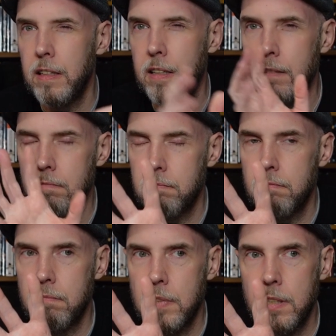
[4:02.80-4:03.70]
the... the
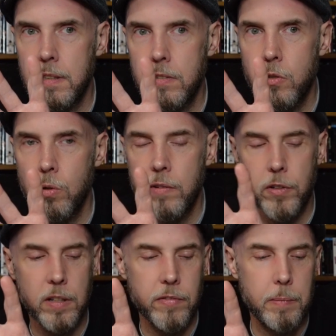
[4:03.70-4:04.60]
Uh, story
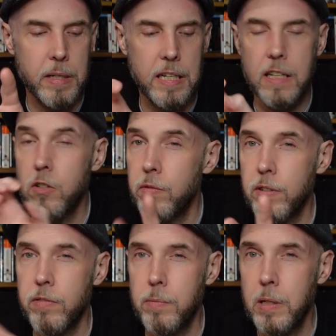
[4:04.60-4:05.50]
for La Femme Nikita. So if
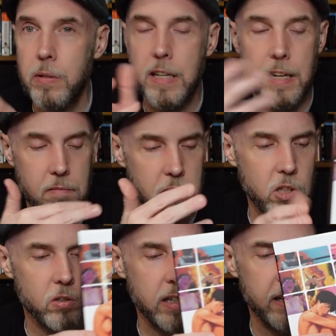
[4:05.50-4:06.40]
you're familiar with that,
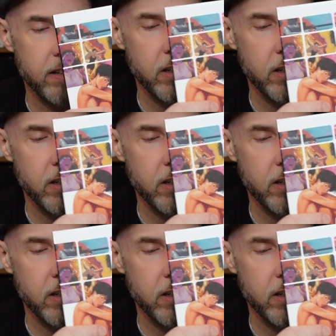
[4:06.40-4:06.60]
you'll kind of